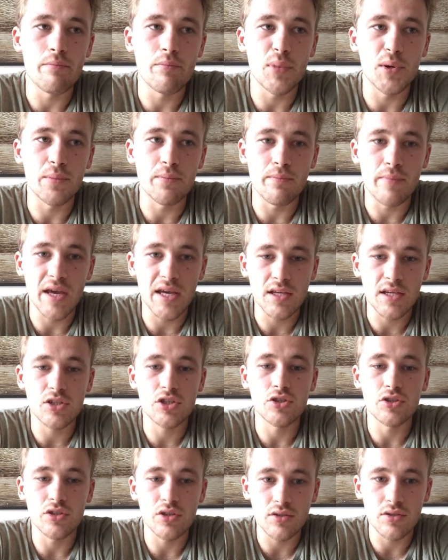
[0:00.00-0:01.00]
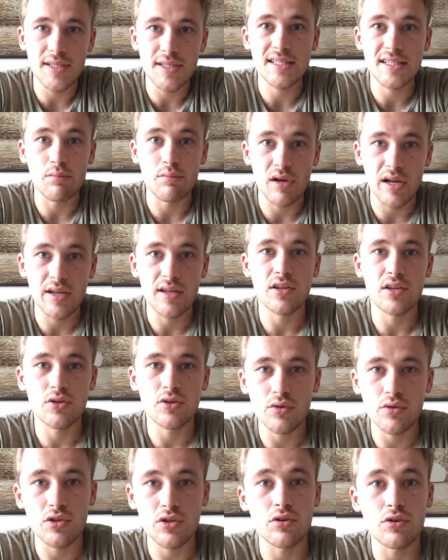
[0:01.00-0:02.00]
But making sure you're disciplined and
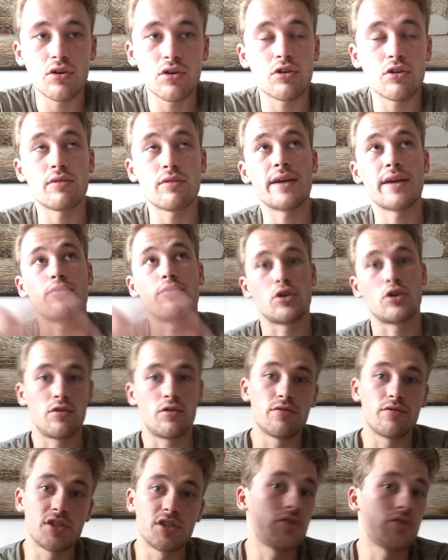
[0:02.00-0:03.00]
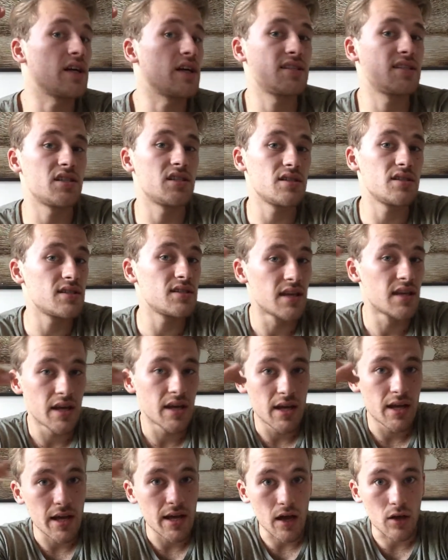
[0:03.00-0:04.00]
doing your correct recovery strategies
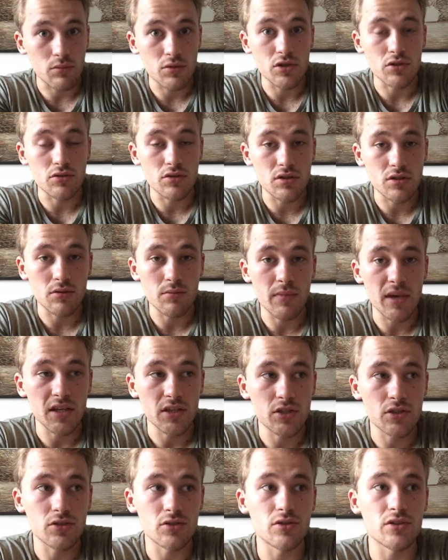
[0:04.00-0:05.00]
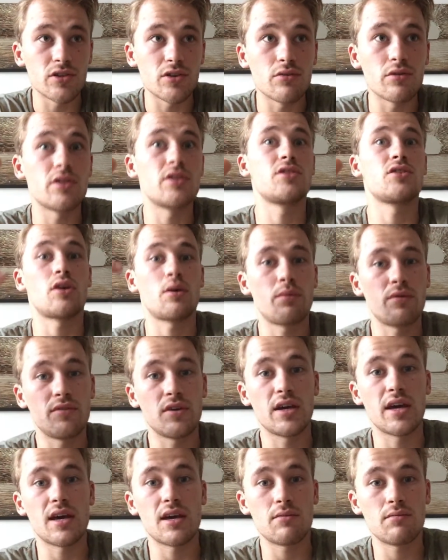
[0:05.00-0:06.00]
helps you to make sure that you're at the top of
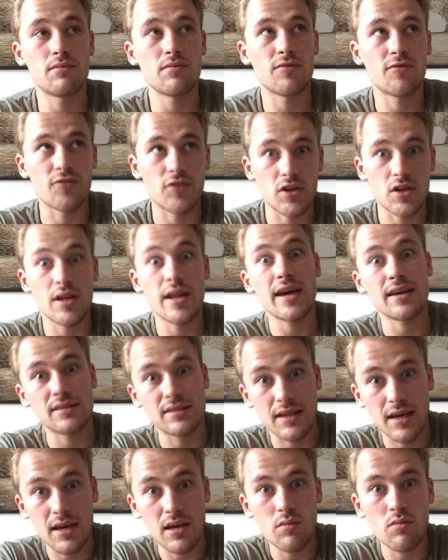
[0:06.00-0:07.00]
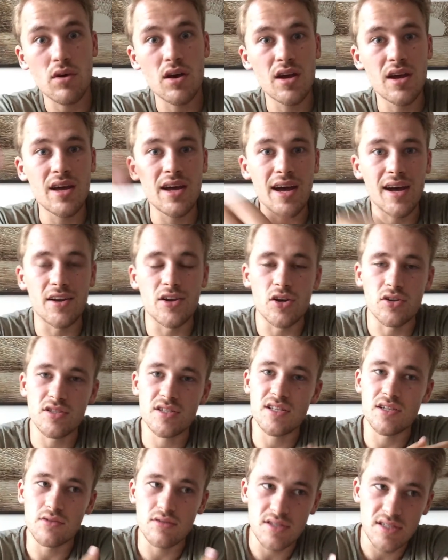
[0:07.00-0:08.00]
your game for your next game and not
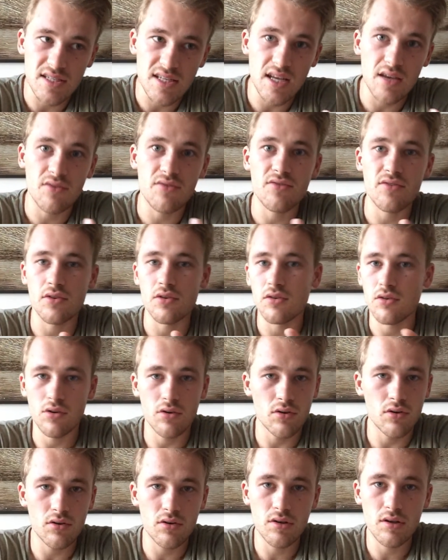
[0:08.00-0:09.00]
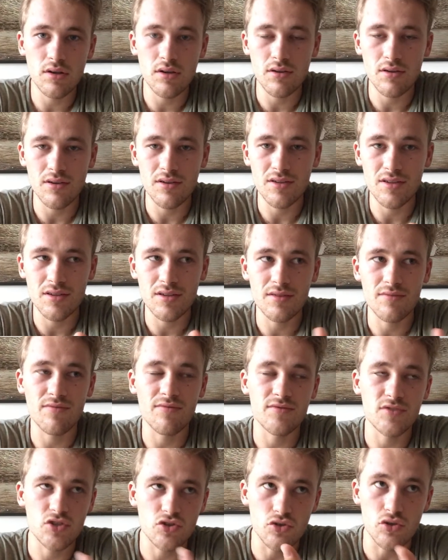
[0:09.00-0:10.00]
still stiff or
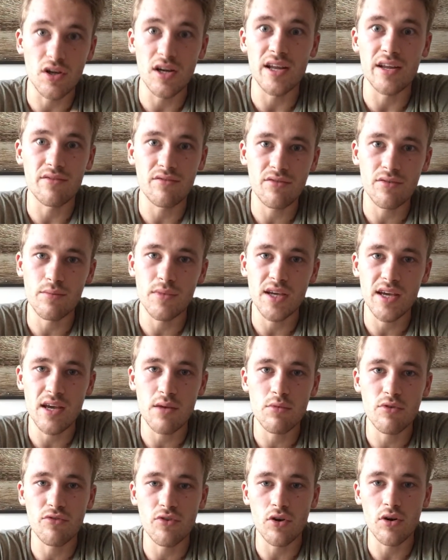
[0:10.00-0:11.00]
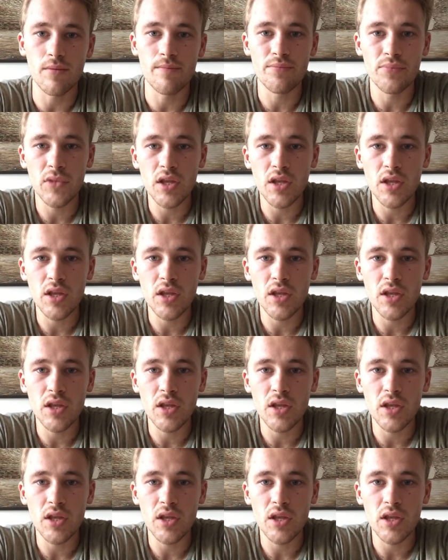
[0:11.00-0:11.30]
struggling from the game before.